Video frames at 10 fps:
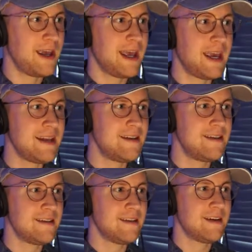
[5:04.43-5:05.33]
hidden,
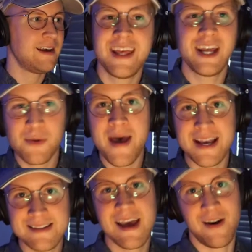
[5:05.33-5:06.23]
it'll
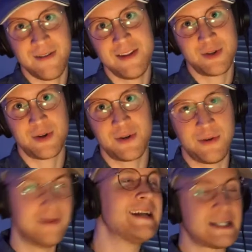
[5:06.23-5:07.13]
mask out the
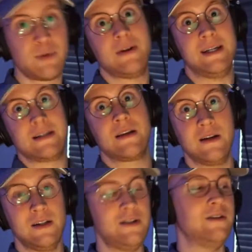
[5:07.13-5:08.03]
circle. That's what it's
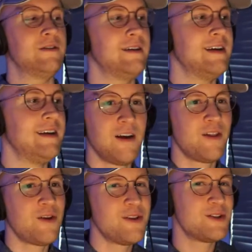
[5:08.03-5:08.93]
gonna do.
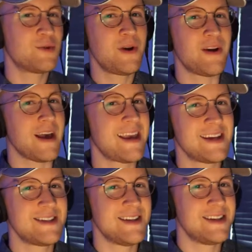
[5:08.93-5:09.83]
So this is weird, I
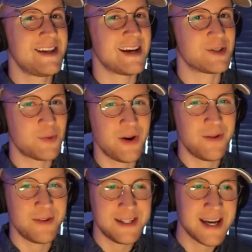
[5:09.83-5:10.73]
can't see the text. Well,
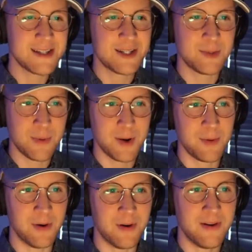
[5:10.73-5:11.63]
the text is
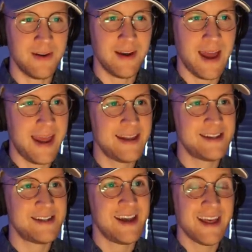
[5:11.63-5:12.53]
purple
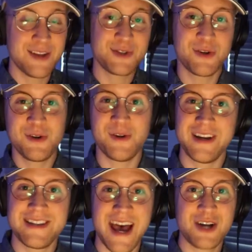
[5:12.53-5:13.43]
and the circle
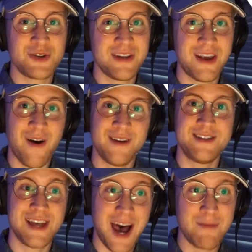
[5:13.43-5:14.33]
is actually on
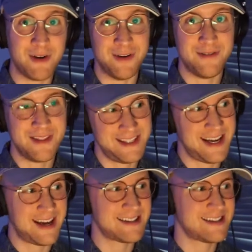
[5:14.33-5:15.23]
top of the
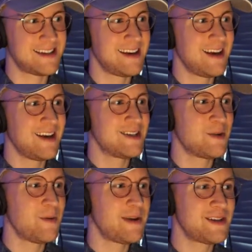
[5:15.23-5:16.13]
text. So
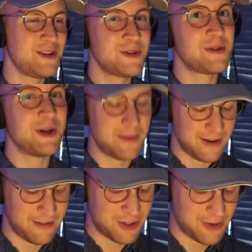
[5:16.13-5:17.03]
what we can do is a little bit
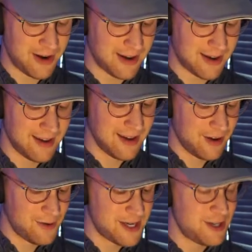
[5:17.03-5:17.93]
of a trick.
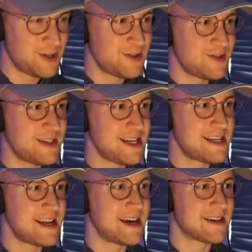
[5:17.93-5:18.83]
We can use
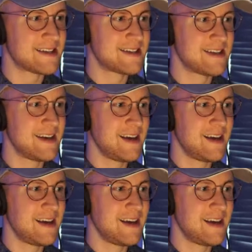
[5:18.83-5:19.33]
z-index